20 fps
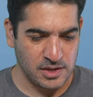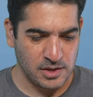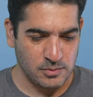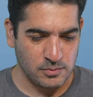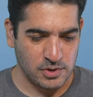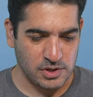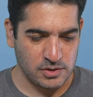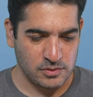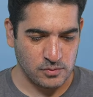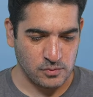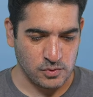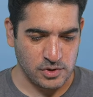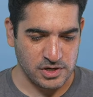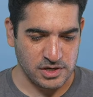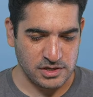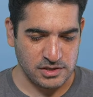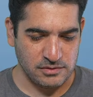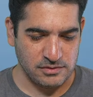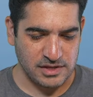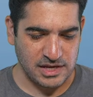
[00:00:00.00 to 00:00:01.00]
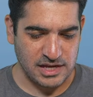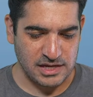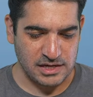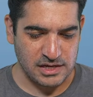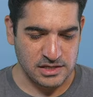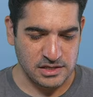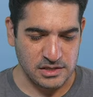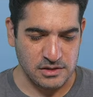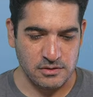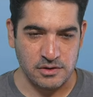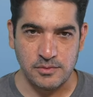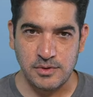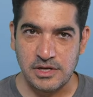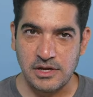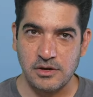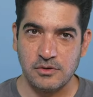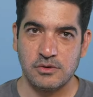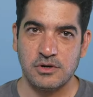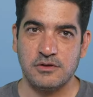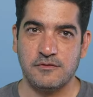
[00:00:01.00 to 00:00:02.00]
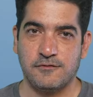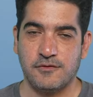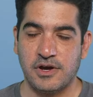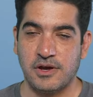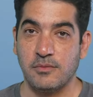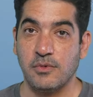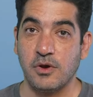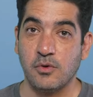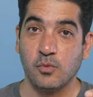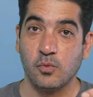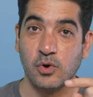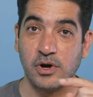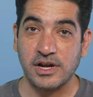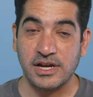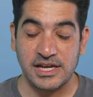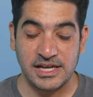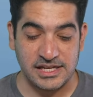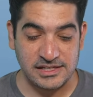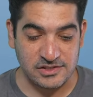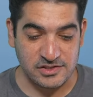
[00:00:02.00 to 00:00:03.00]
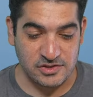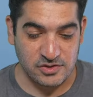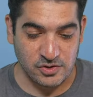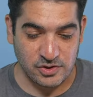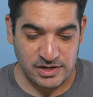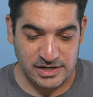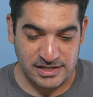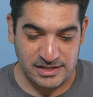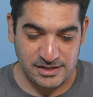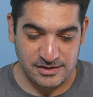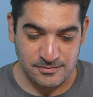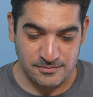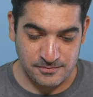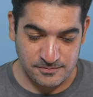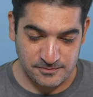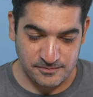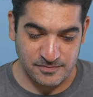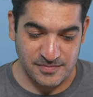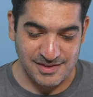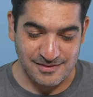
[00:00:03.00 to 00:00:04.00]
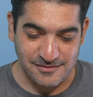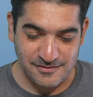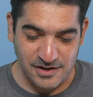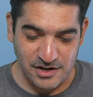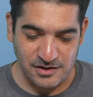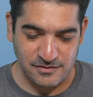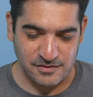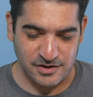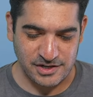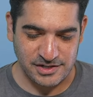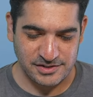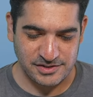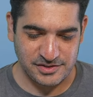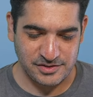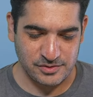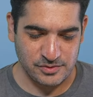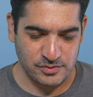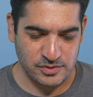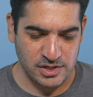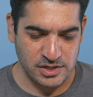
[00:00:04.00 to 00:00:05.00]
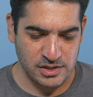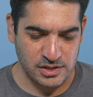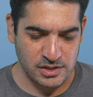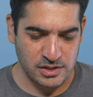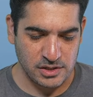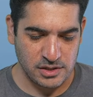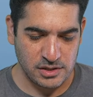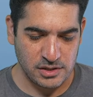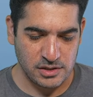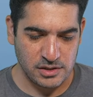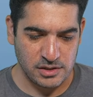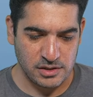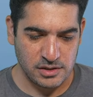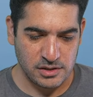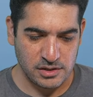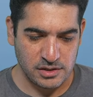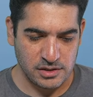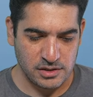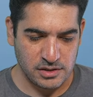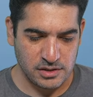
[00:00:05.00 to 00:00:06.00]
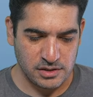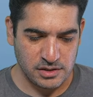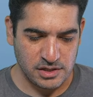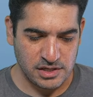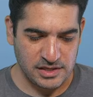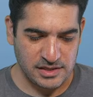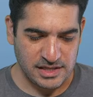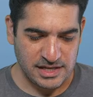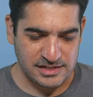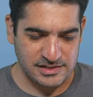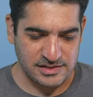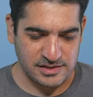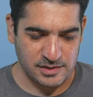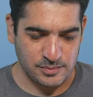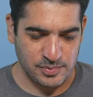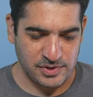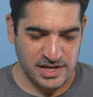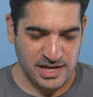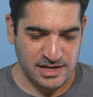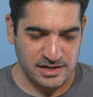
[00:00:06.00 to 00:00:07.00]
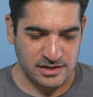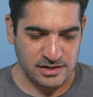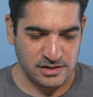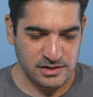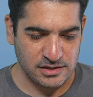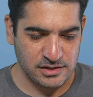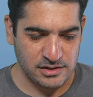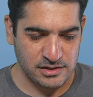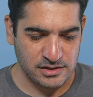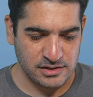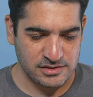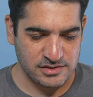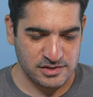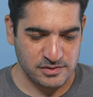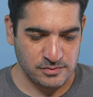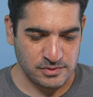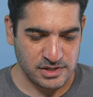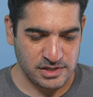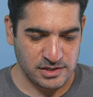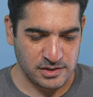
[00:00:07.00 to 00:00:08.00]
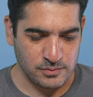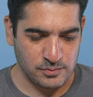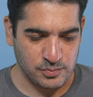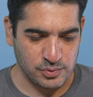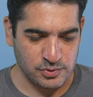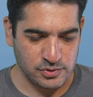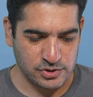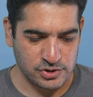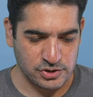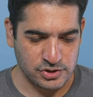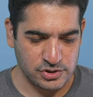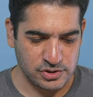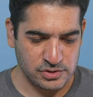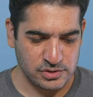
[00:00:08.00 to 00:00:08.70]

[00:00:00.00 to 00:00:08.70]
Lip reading: But we're going to do that. You let me know where you're from. We're going to get started very, very soon. And that's the plan. Let's see what I can push.